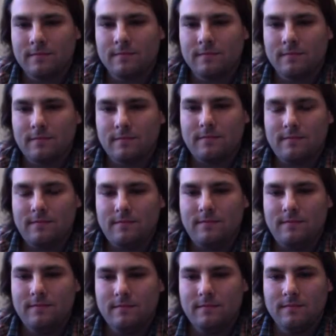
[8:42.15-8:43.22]

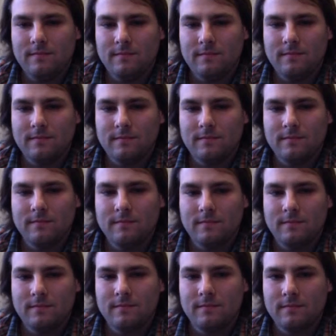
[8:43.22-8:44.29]

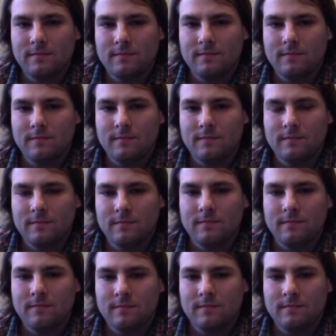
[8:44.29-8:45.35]

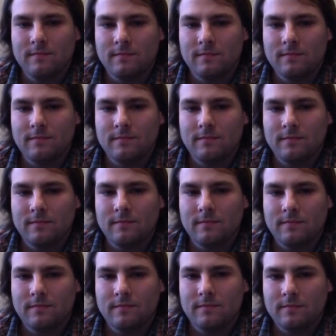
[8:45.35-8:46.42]

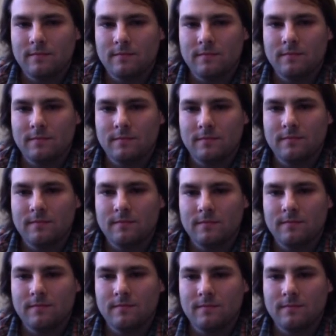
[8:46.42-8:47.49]

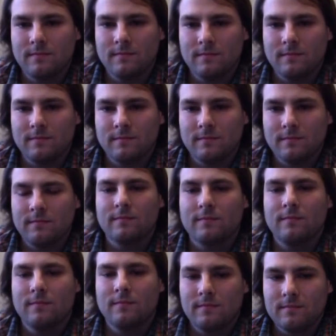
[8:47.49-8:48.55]

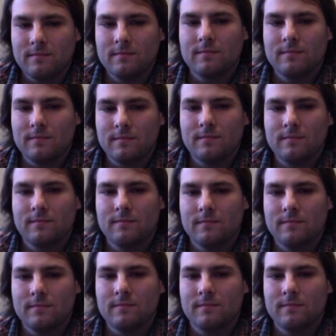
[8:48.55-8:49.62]

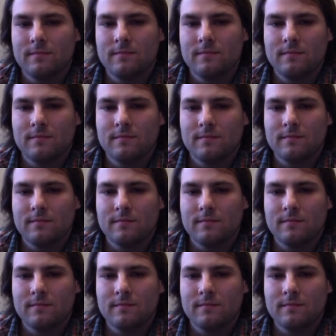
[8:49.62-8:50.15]
[no speech]